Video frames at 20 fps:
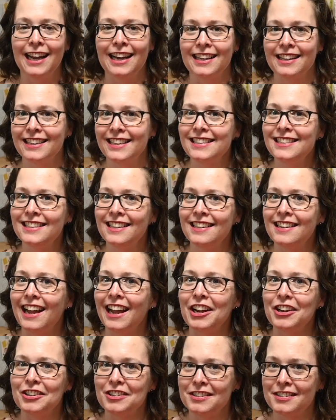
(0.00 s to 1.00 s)
Lisa and
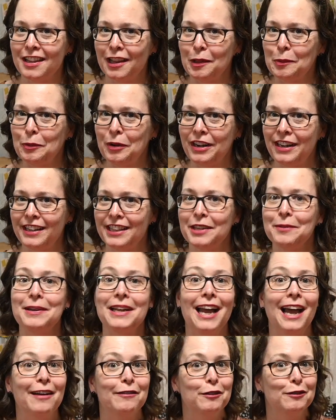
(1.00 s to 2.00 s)
I are celebrating that we
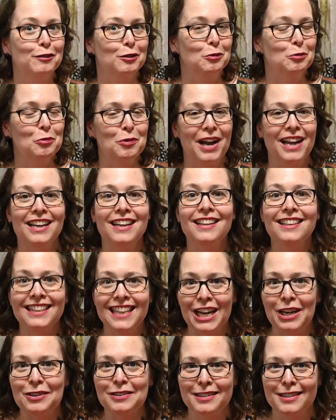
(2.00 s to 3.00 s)
have over
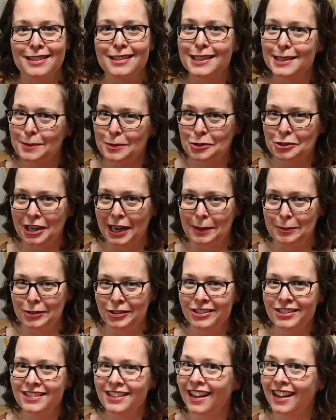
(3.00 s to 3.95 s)
1,000 subscribers